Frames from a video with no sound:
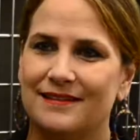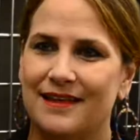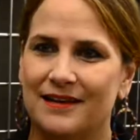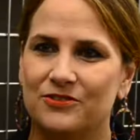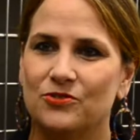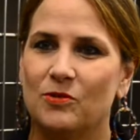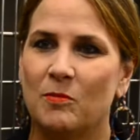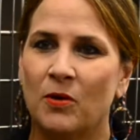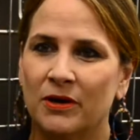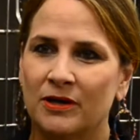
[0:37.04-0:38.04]
That is a
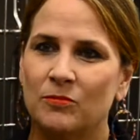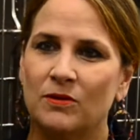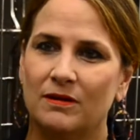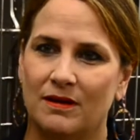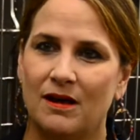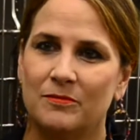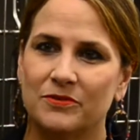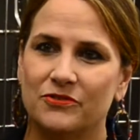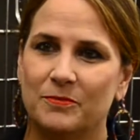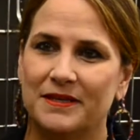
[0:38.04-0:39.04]
remarkable
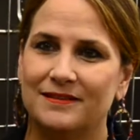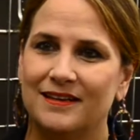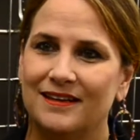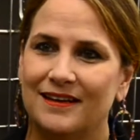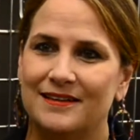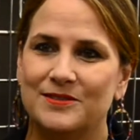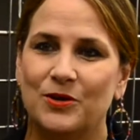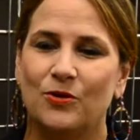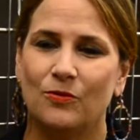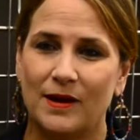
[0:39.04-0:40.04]
accomplishment. It's a
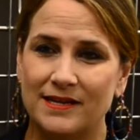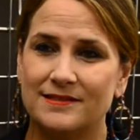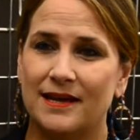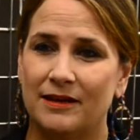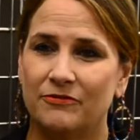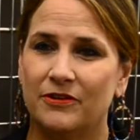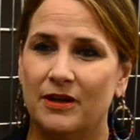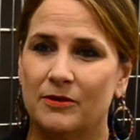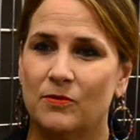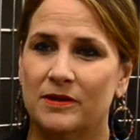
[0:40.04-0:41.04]
great day for
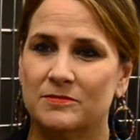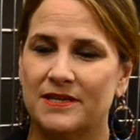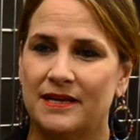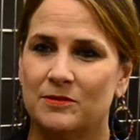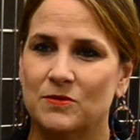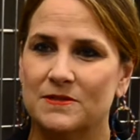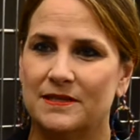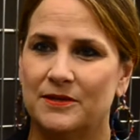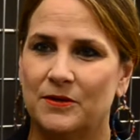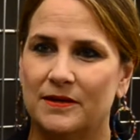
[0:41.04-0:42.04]
Young Williams Animal
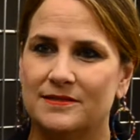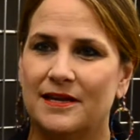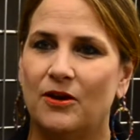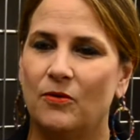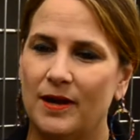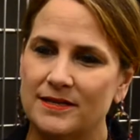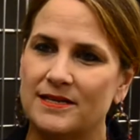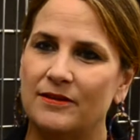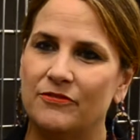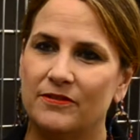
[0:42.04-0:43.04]
Center. It's a great
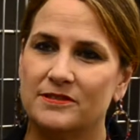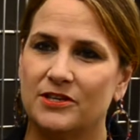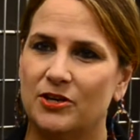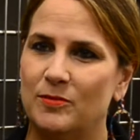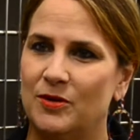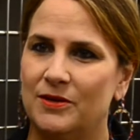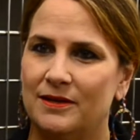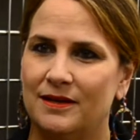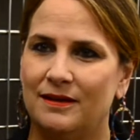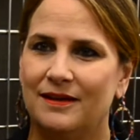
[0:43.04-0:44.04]
day for this
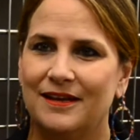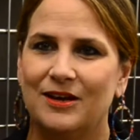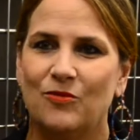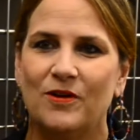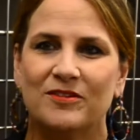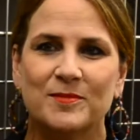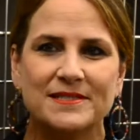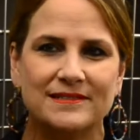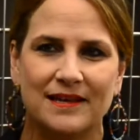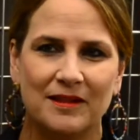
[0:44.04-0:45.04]
community. We have been
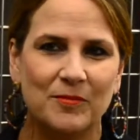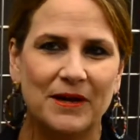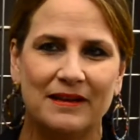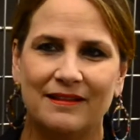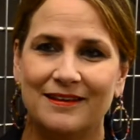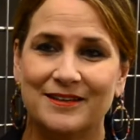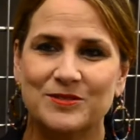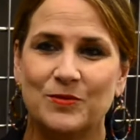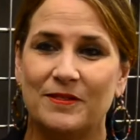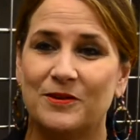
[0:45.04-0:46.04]
celebrating
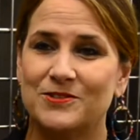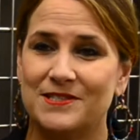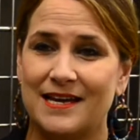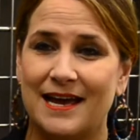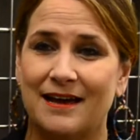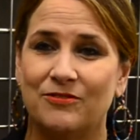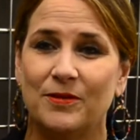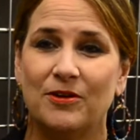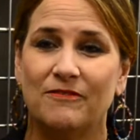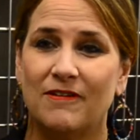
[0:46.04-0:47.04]
this with our staff,
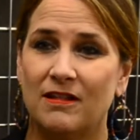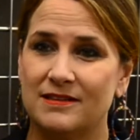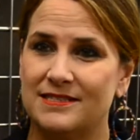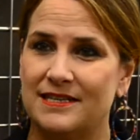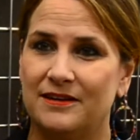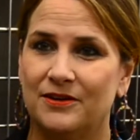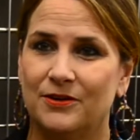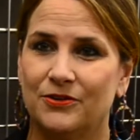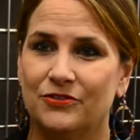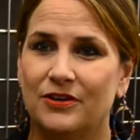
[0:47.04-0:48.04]
with our
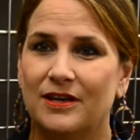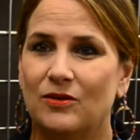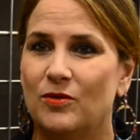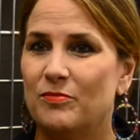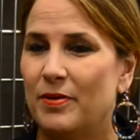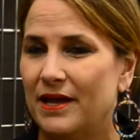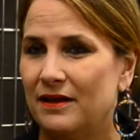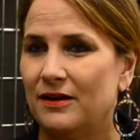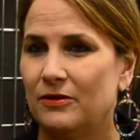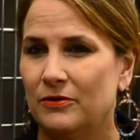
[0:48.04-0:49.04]
volunteers, with
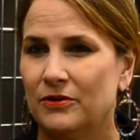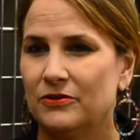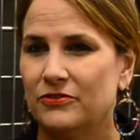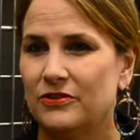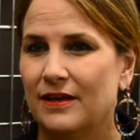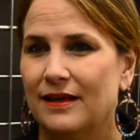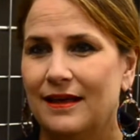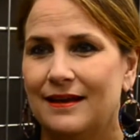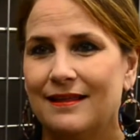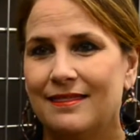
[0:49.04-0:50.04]
pet owners.
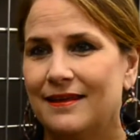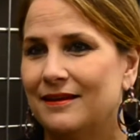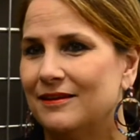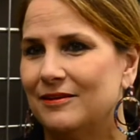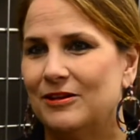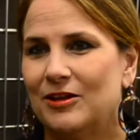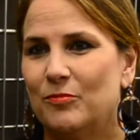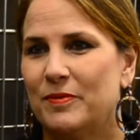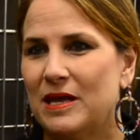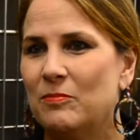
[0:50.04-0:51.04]
And I think, you know,
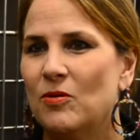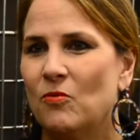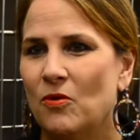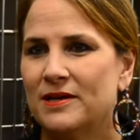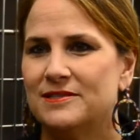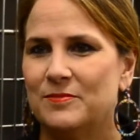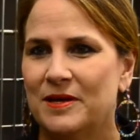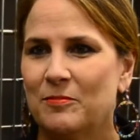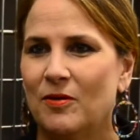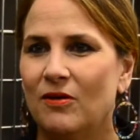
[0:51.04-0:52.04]
people want to be
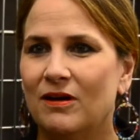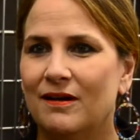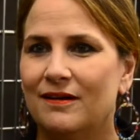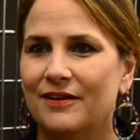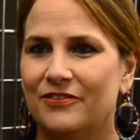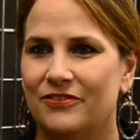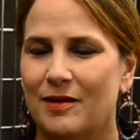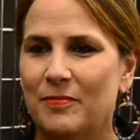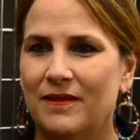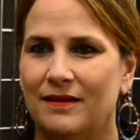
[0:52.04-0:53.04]
a part of
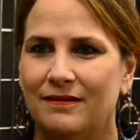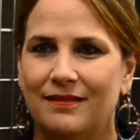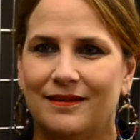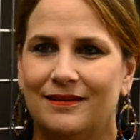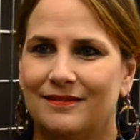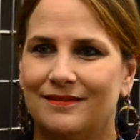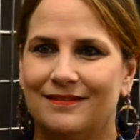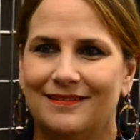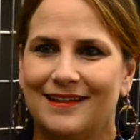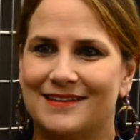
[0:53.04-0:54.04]
something that
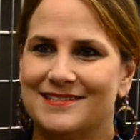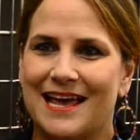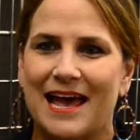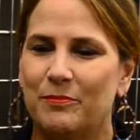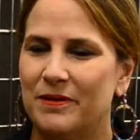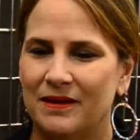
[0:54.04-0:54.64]
that is a happy